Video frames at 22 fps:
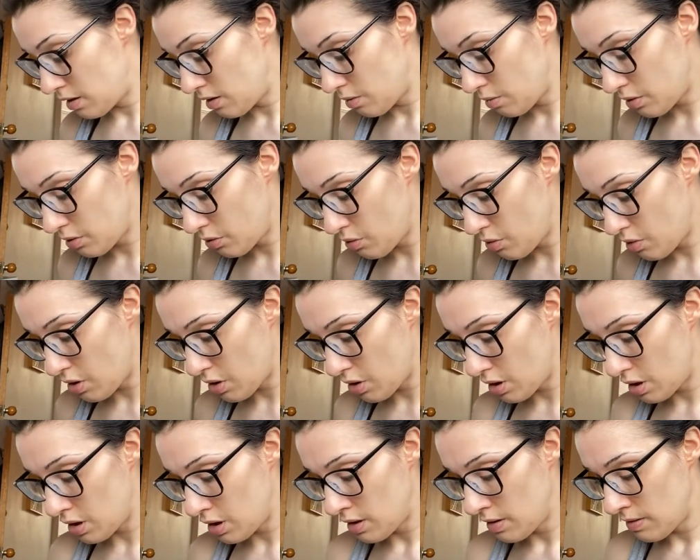What's wrong?
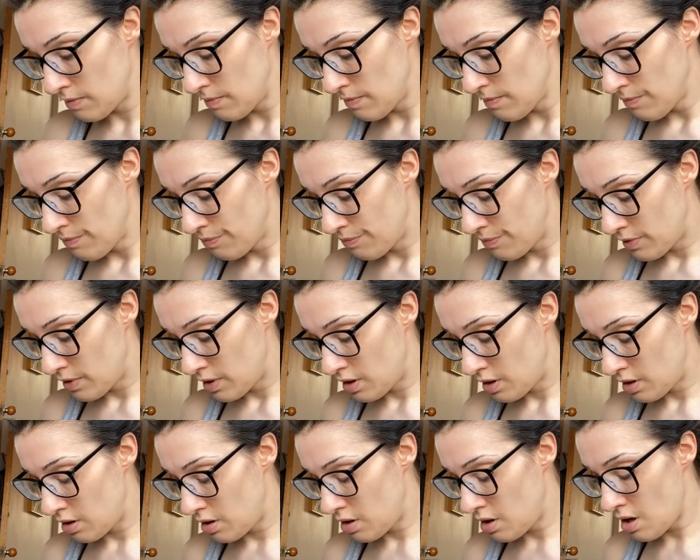
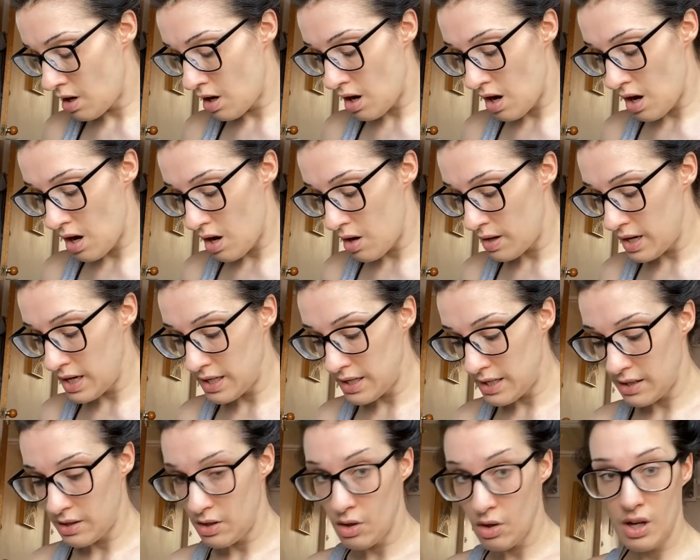No,
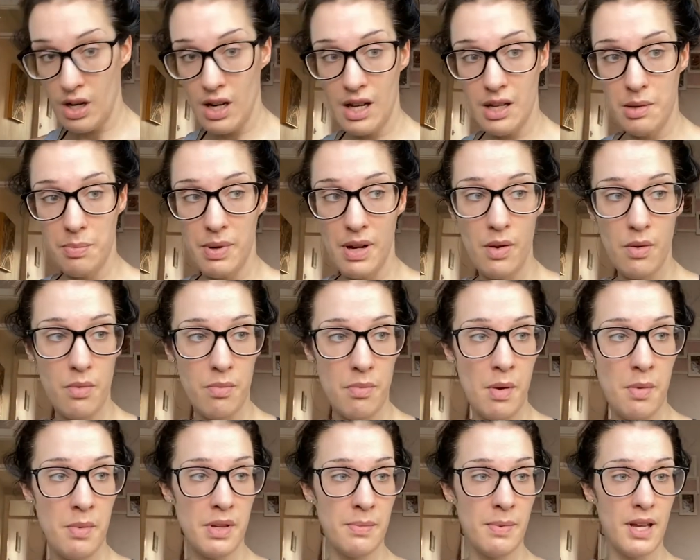Edie's not allowed to play with
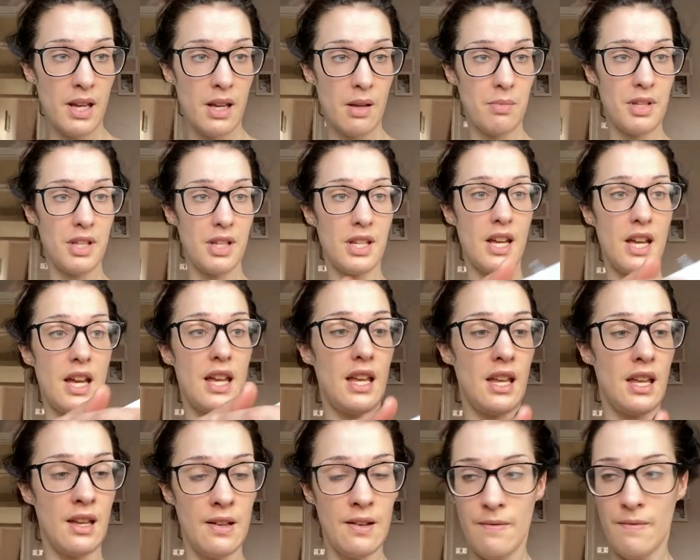mummy's makeup
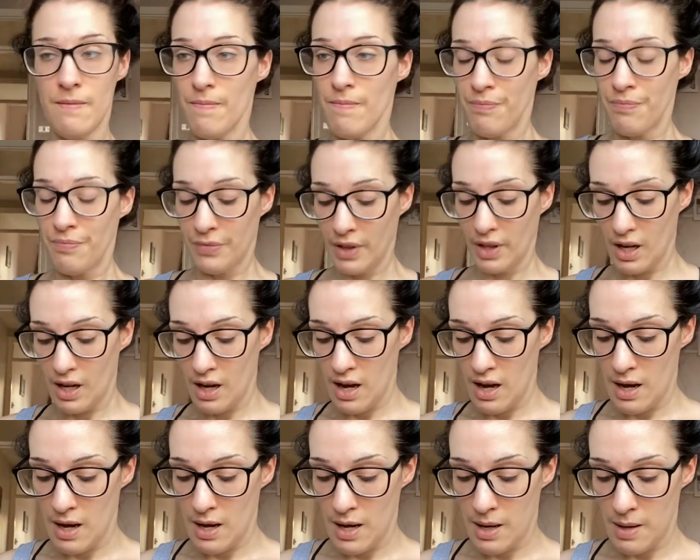today.
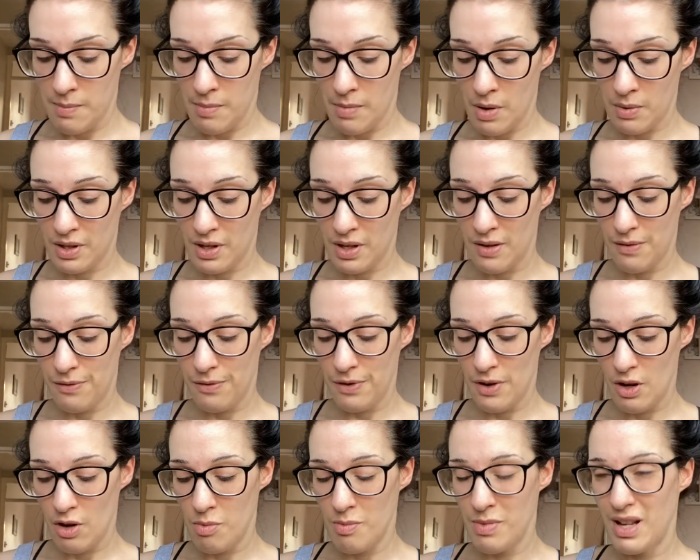I was going to
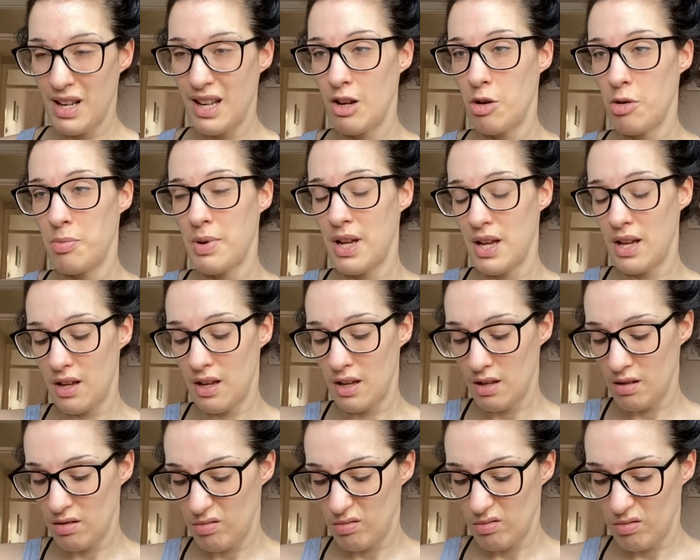film a little bit
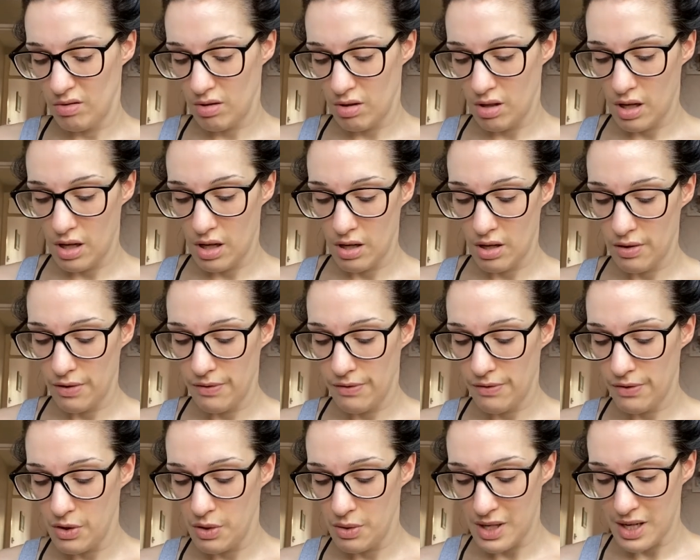
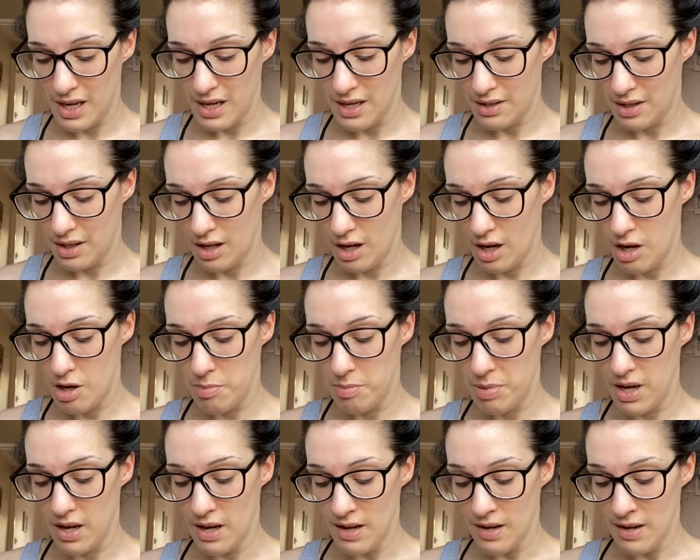a few days ago,
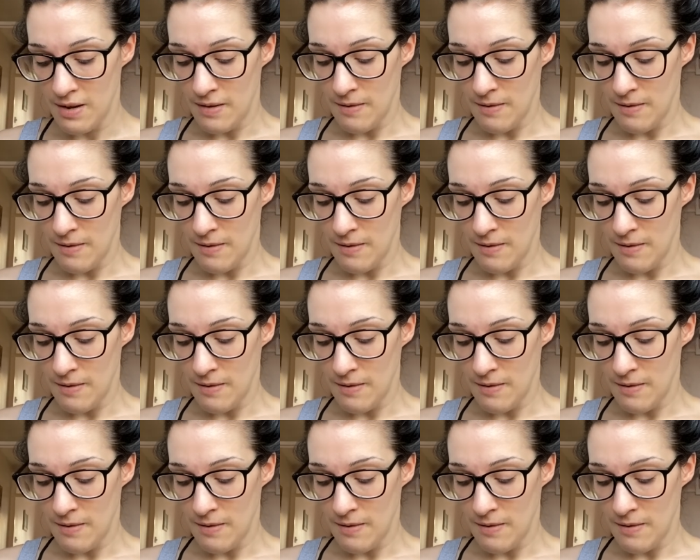but